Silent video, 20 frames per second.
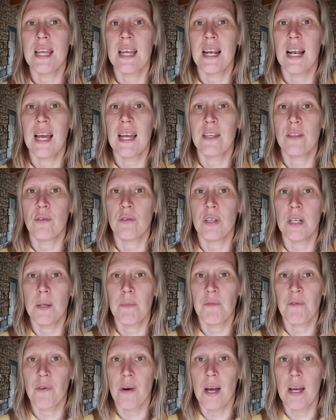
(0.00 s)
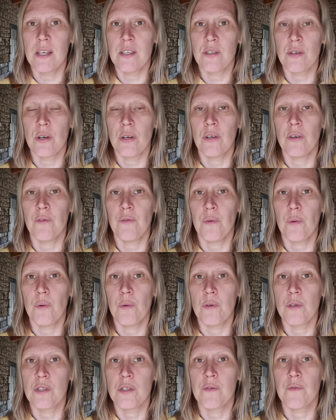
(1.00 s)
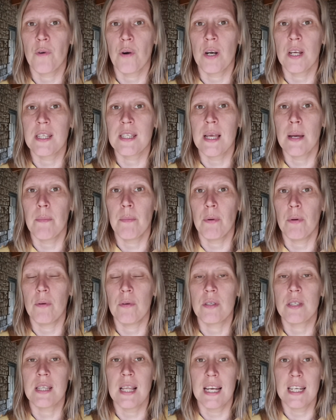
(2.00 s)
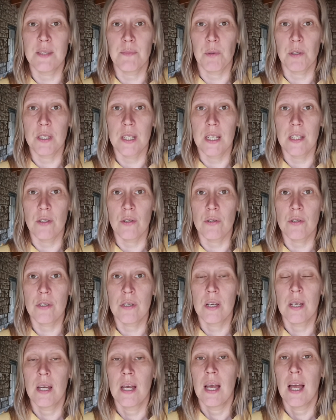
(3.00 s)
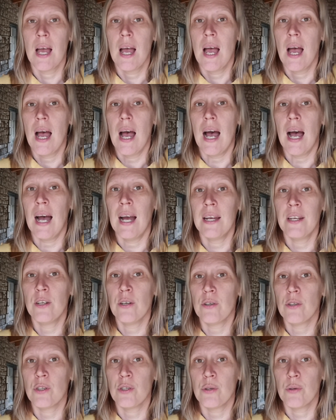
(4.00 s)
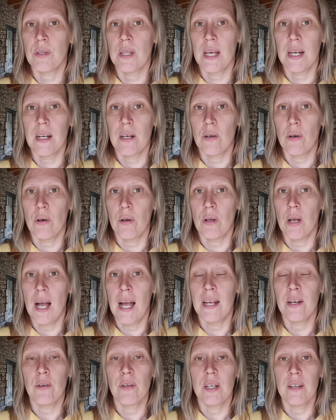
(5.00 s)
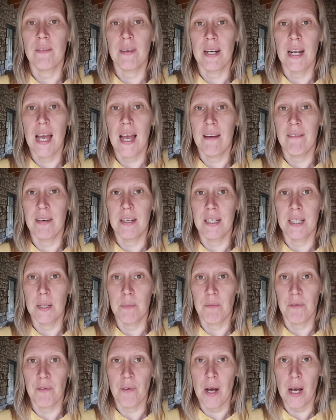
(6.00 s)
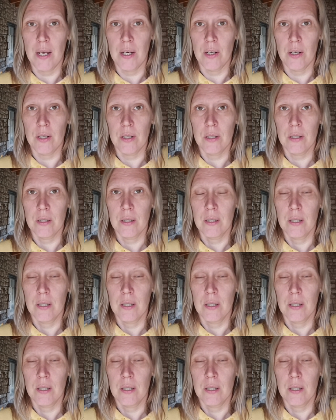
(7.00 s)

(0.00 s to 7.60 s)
they like to deep fry certain foods, for example, sliced potatoes. I don't do that at all. I don't even have a deep fryer.